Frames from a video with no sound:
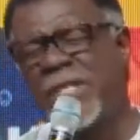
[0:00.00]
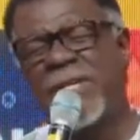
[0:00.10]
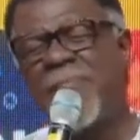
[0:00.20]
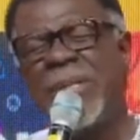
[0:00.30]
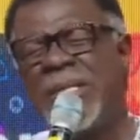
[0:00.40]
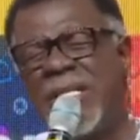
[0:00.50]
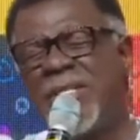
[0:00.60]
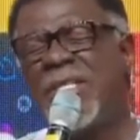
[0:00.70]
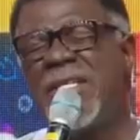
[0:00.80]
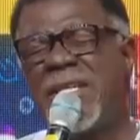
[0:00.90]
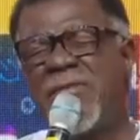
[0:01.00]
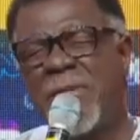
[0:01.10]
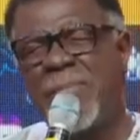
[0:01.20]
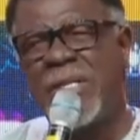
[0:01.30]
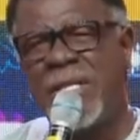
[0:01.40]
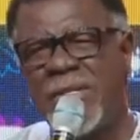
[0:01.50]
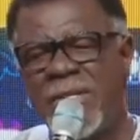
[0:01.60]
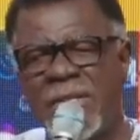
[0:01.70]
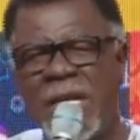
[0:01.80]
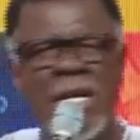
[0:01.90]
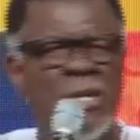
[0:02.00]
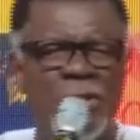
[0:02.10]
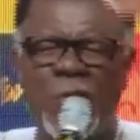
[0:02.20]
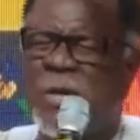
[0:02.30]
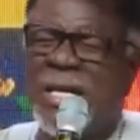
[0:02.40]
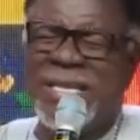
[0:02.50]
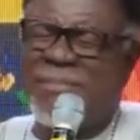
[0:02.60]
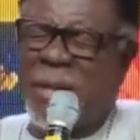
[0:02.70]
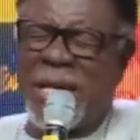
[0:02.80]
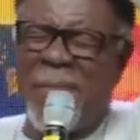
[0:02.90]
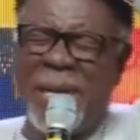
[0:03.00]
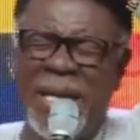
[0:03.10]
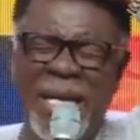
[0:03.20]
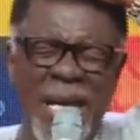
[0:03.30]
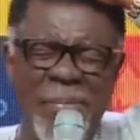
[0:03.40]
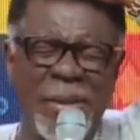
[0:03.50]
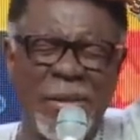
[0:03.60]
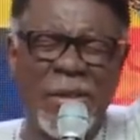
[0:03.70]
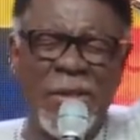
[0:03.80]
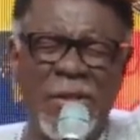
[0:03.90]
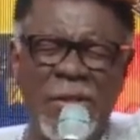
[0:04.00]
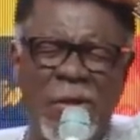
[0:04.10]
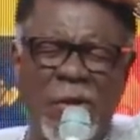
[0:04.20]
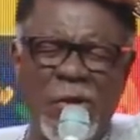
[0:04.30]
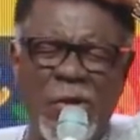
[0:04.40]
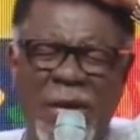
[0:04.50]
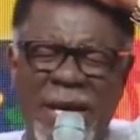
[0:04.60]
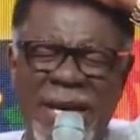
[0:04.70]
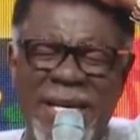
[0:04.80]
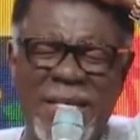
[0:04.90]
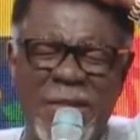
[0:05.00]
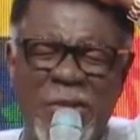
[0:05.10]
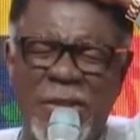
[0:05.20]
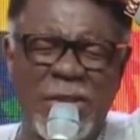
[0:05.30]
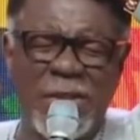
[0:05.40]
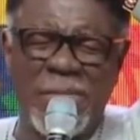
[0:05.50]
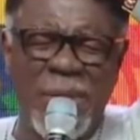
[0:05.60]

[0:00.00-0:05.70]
after repetitions and repetitions. So it's become a label. On your head, you're